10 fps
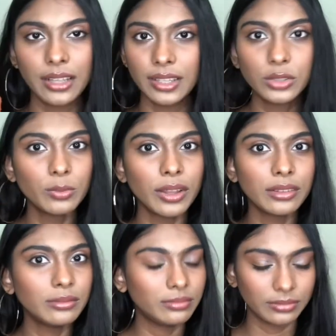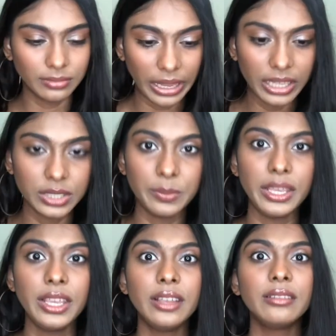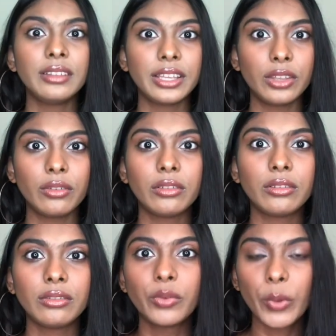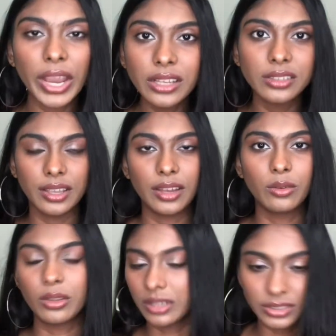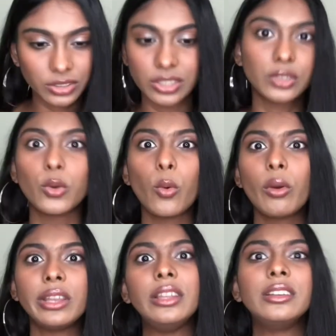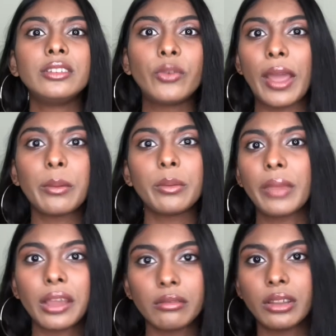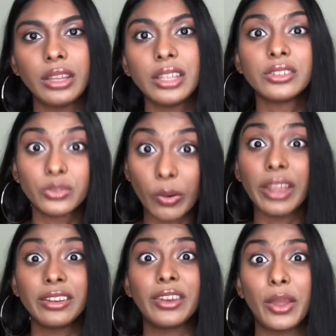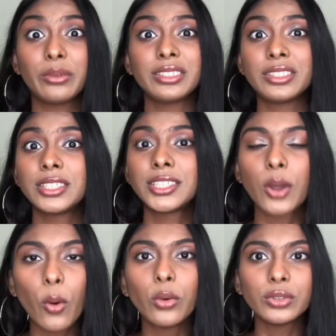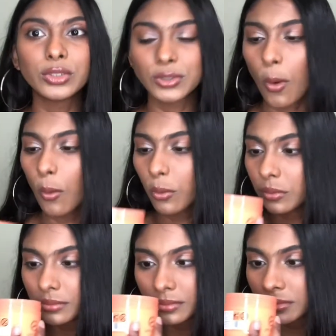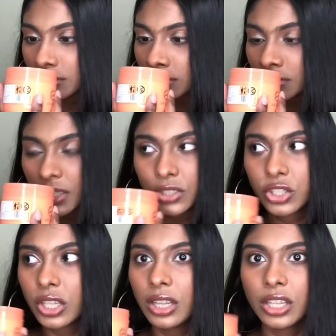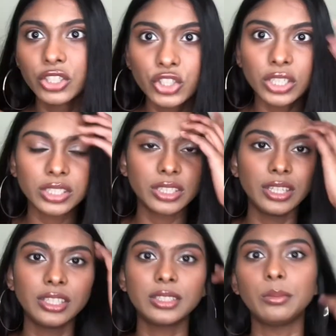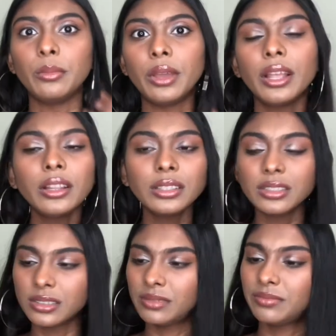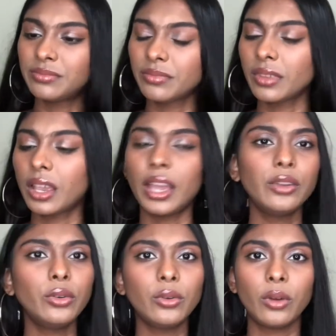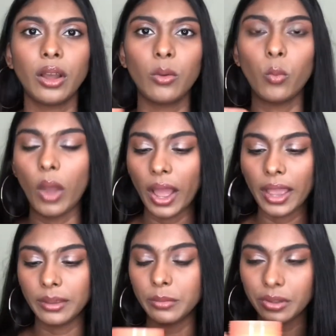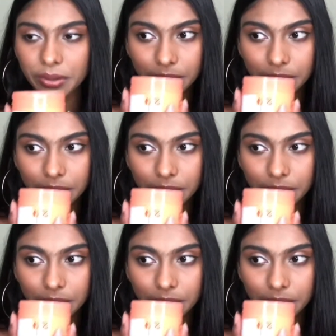This one makes me, like, you know, crazy, and let's just go and eat, grab a mango and eat right now. It's so deliciously smelled. I don't know why, but